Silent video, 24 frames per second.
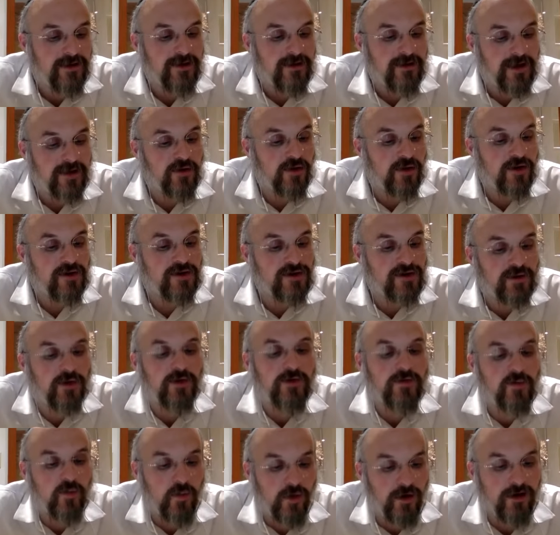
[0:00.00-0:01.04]
that there are
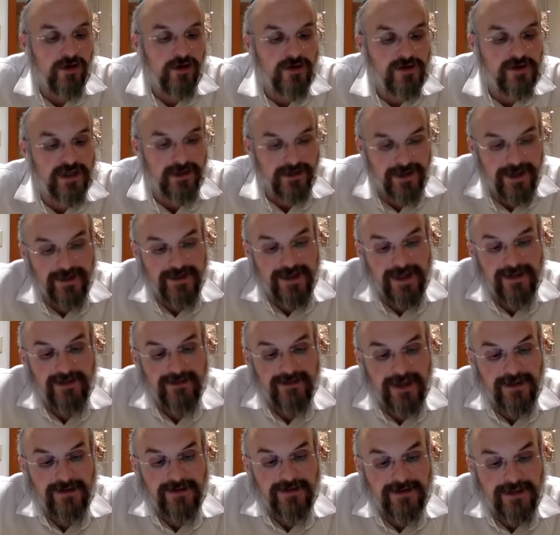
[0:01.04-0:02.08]
stone walls that, that,
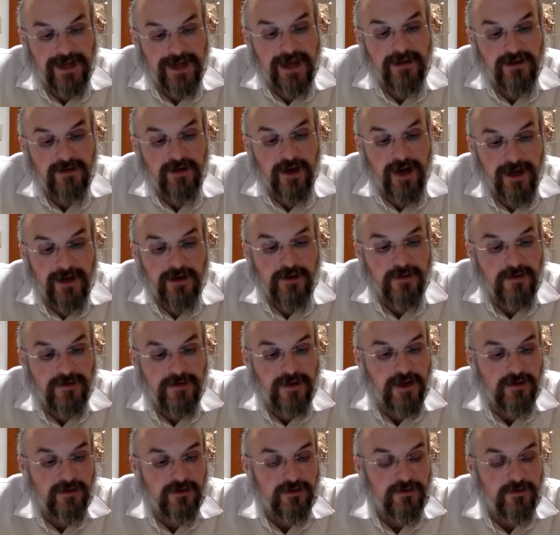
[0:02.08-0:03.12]
that stand higher than
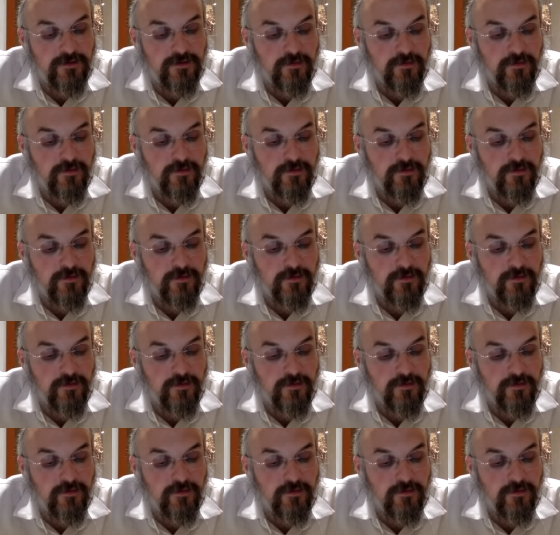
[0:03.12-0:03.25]
that.